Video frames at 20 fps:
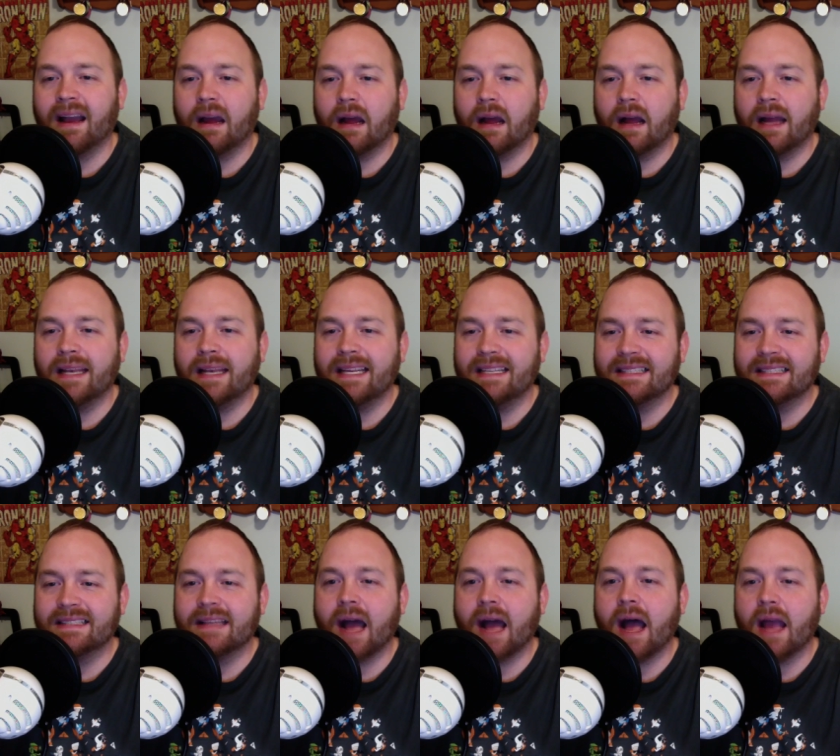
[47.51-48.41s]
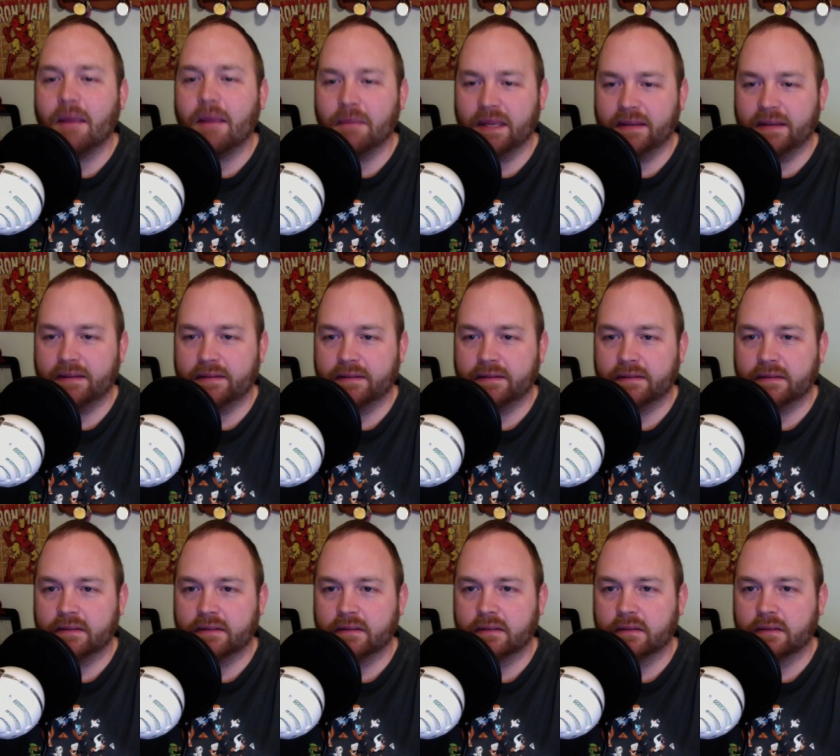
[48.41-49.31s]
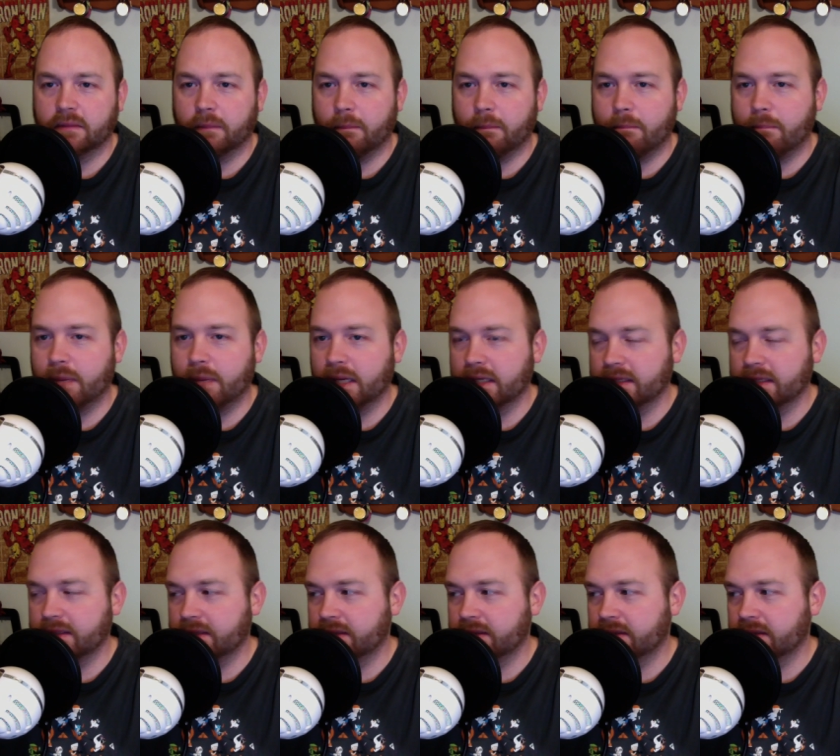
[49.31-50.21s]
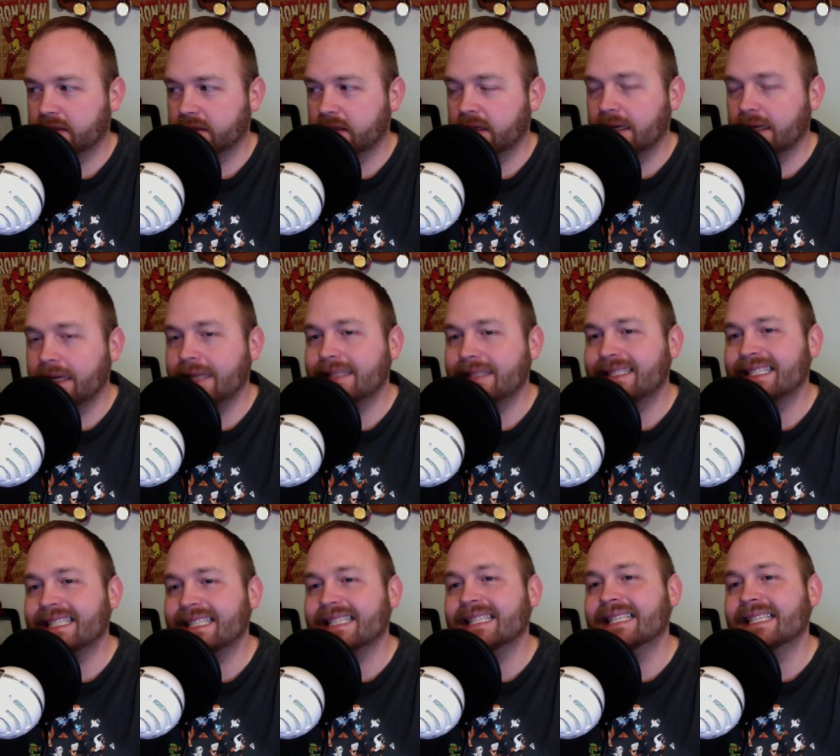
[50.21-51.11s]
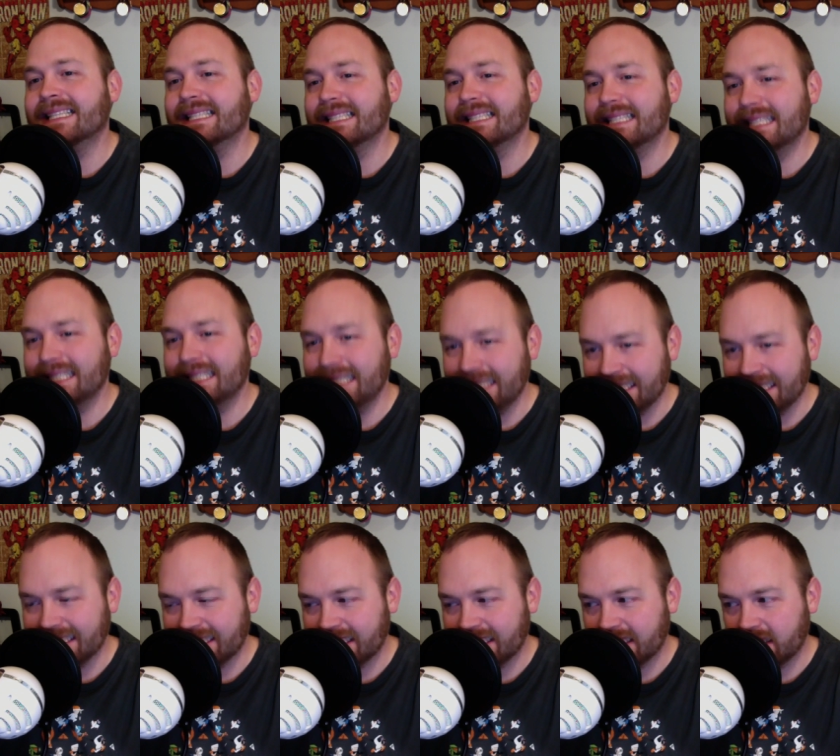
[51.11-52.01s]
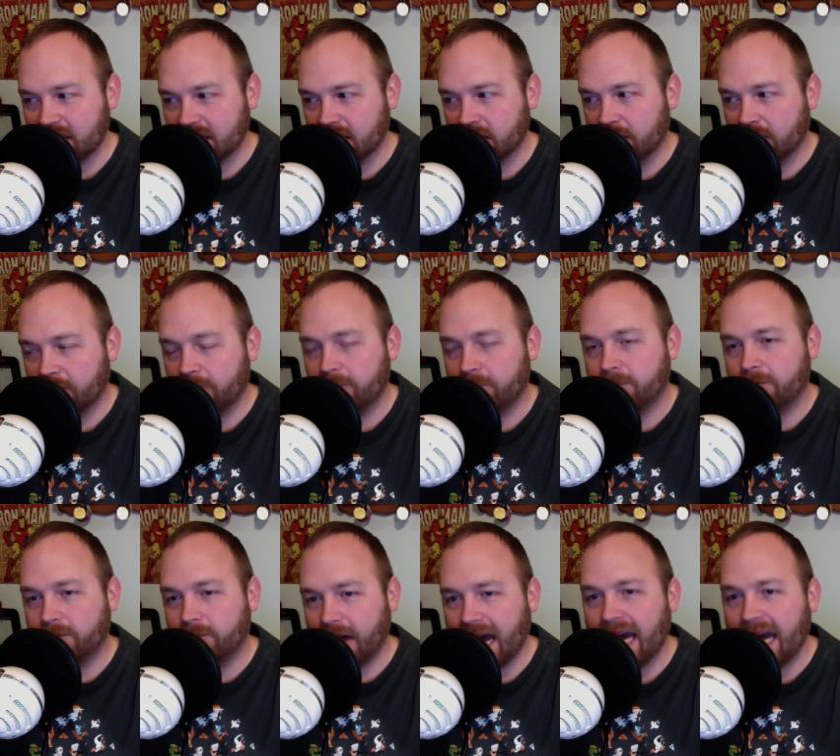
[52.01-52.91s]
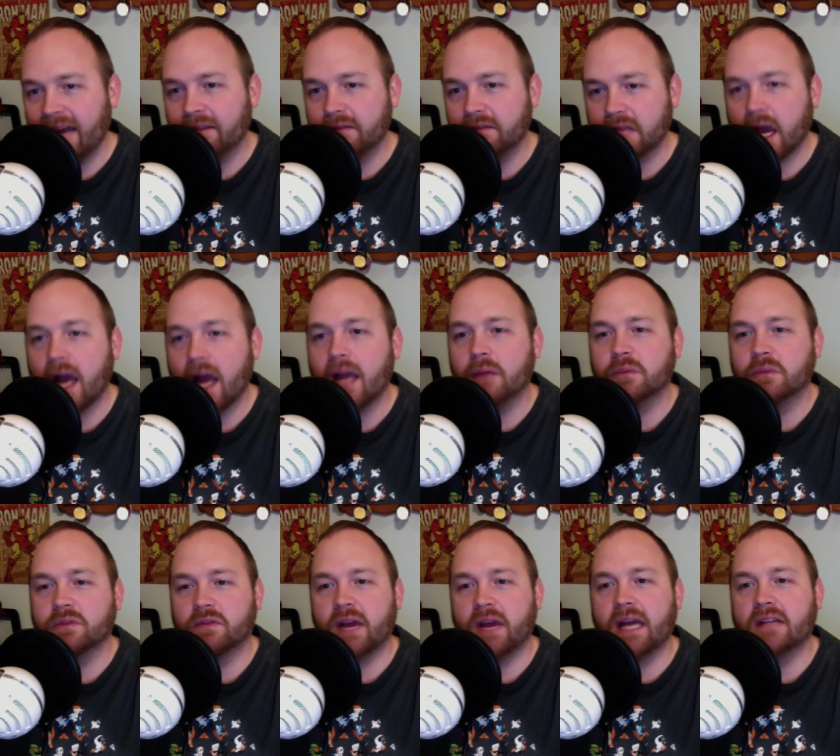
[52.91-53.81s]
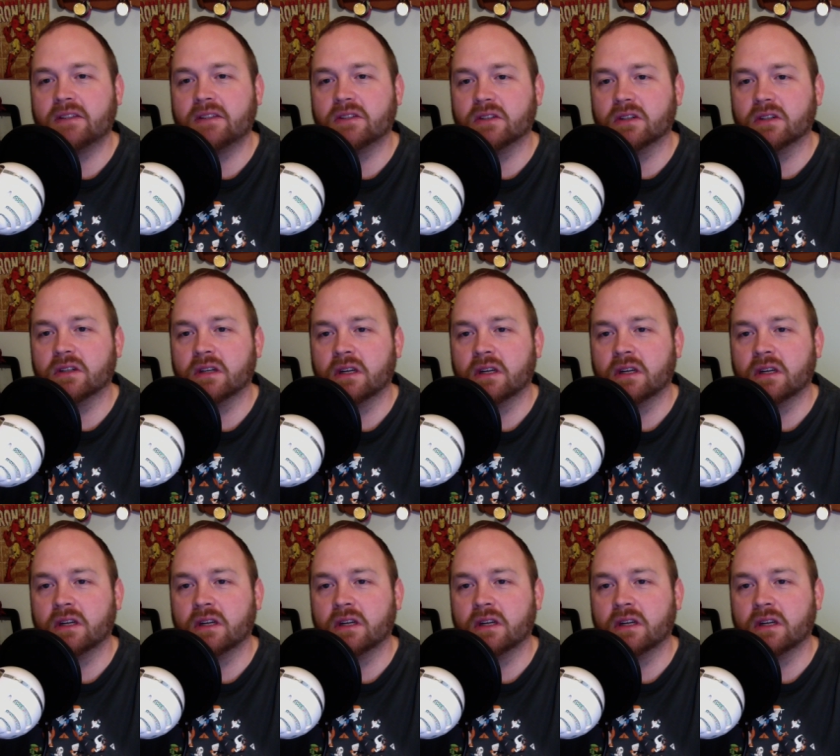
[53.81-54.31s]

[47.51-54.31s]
I need to time it, but it's at least 5 times faster